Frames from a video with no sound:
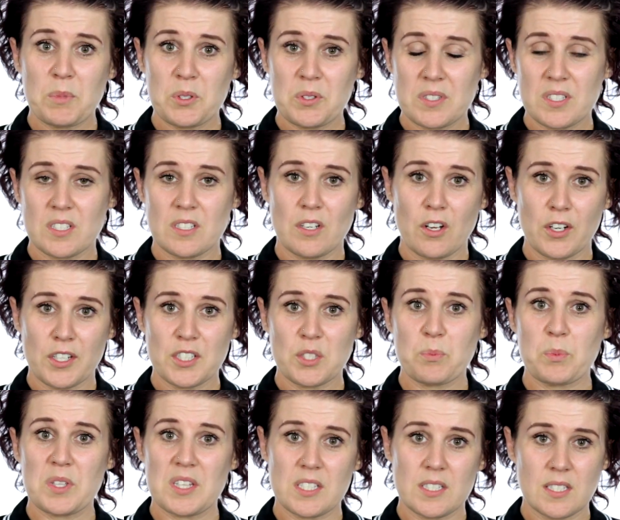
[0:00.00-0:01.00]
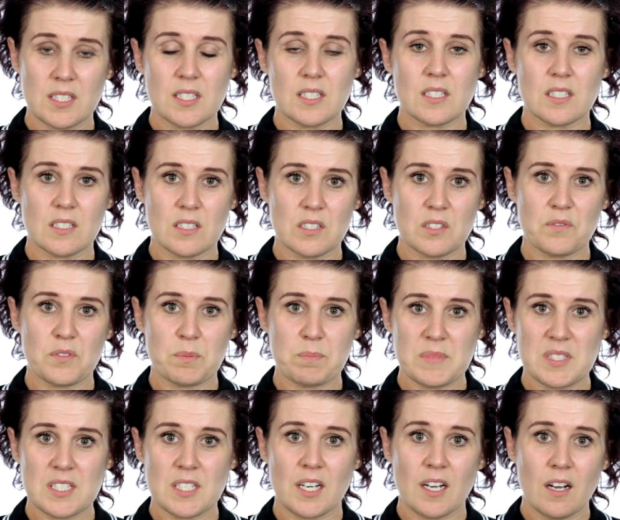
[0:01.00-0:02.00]
most nights with assistance from
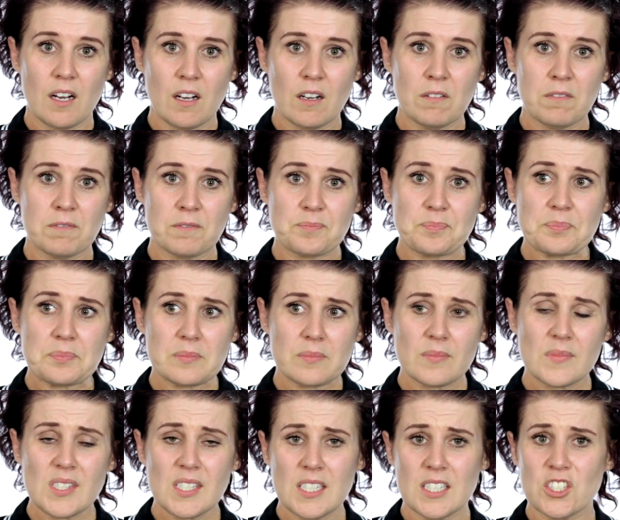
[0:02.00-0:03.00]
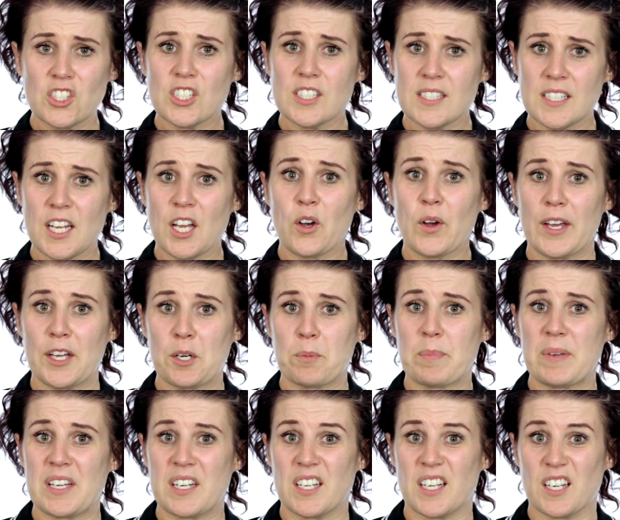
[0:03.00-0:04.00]
staff. And she's now out
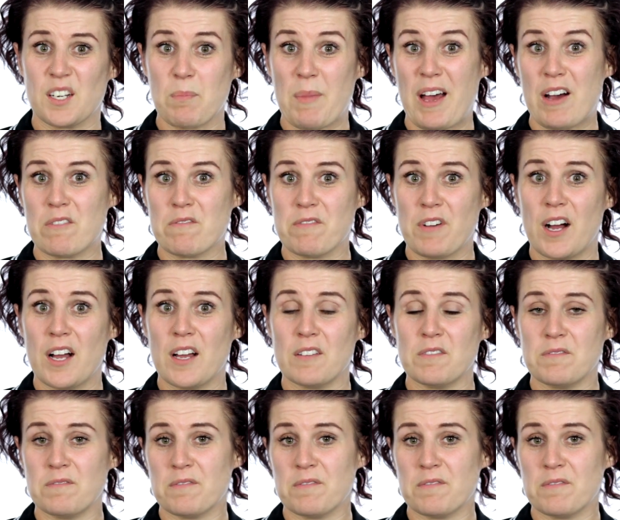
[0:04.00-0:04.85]
of bed at about 5,